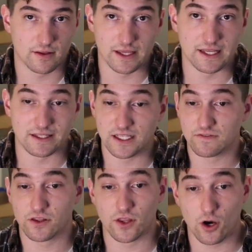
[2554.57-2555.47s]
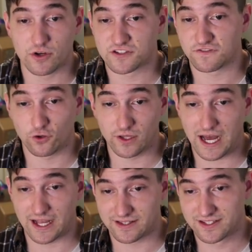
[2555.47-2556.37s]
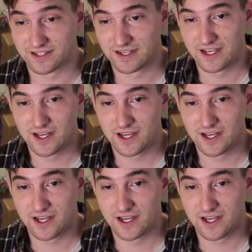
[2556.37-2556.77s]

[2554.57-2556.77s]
even though it's full odds,